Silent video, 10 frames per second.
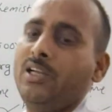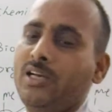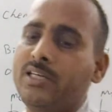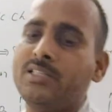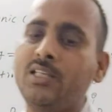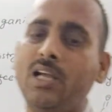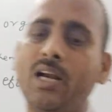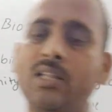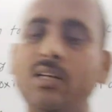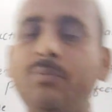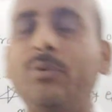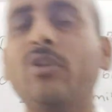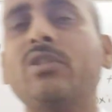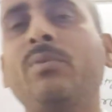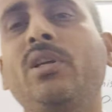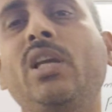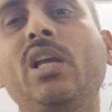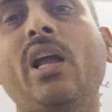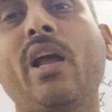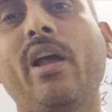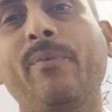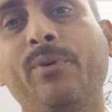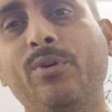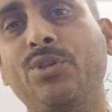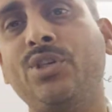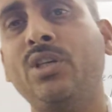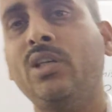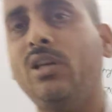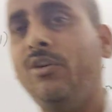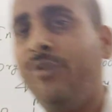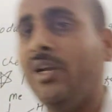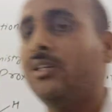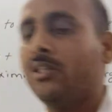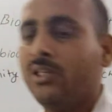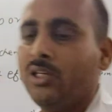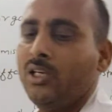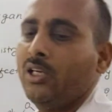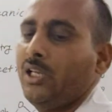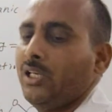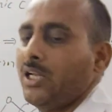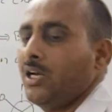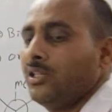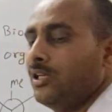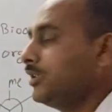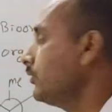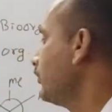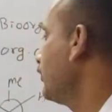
Let's see another proximity approach effect in another